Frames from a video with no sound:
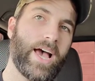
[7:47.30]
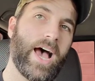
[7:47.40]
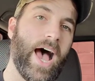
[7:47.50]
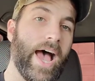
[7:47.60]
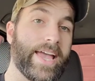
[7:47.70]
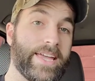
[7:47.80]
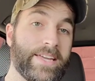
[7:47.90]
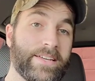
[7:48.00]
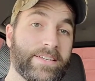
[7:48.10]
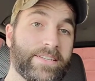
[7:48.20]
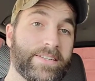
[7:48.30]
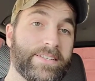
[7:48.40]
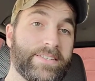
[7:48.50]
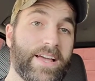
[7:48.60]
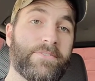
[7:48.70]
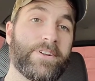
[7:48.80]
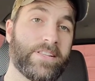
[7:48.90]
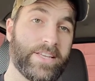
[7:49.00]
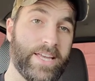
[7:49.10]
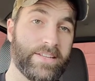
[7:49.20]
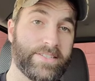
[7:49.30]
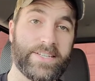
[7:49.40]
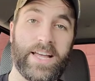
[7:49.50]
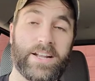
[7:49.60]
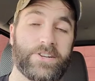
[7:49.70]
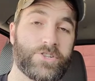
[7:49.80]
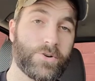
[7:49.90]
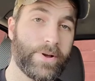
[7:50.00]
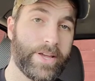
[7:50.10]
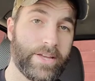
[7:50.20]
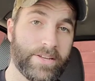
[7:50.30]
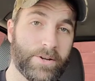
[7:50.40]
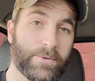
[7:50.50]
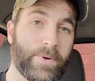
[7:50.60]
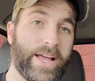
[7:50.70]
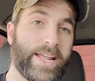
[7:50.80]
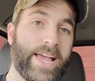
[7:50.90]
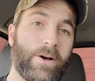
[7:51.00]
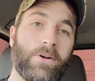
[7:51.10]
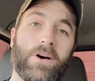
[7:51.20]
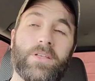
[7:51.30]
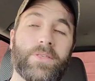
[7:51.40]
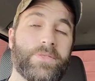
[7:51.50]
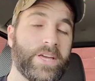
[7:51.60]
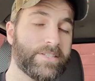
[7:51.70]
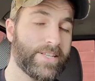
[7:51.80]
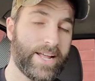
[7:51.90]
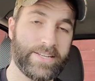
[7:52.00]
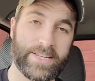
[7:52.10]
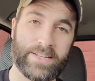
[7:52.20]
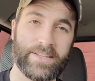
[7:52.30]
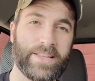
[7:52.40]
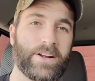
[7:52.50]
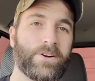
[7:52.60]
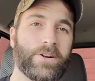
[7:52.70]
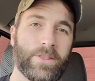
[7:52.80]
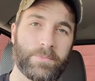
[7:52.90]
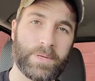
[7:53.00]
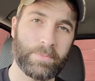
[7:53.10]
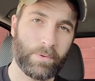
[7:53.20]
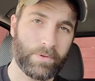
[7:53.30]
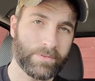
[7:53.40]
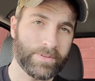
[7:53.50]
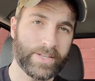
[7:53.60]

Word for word: I definitely did not enjoy writing out all the things that I did that hurt other people.